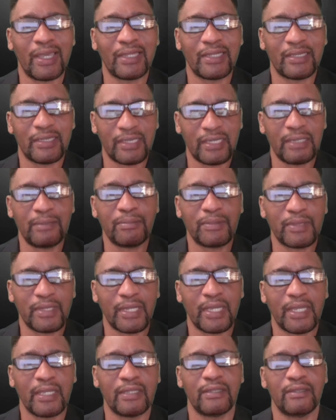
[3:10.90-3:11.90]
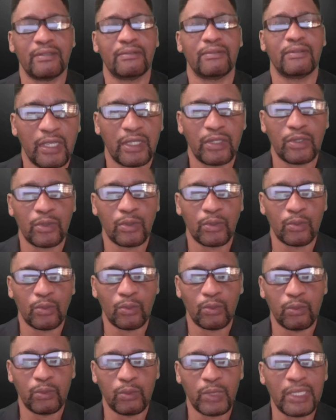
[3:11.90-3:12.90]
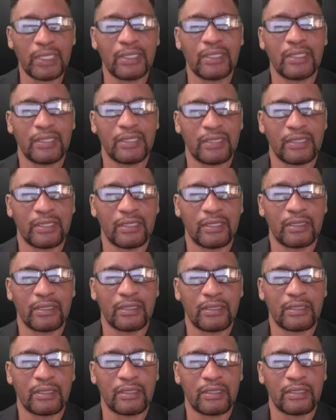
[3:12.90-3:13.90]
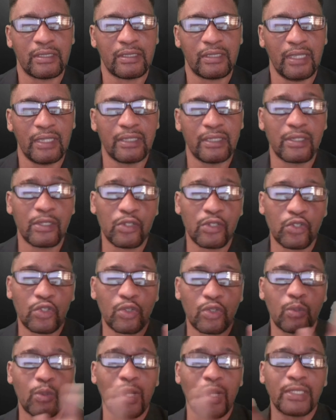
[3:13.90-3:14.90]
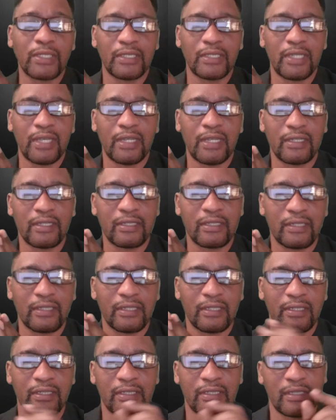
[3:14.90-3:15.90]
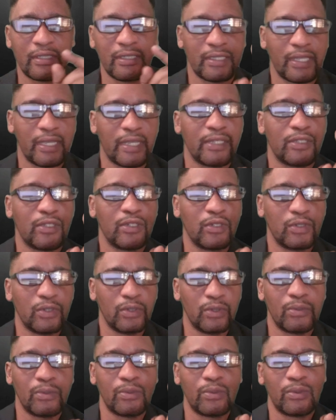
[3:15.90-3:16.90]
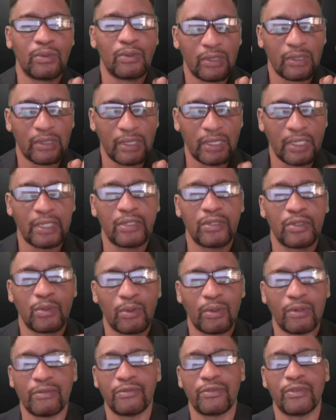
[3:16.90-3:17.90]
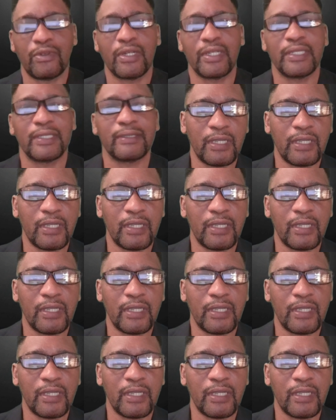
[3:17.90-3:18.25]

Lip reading: a deep dive into weaknesses in the SWOT analysis that you need to avoid.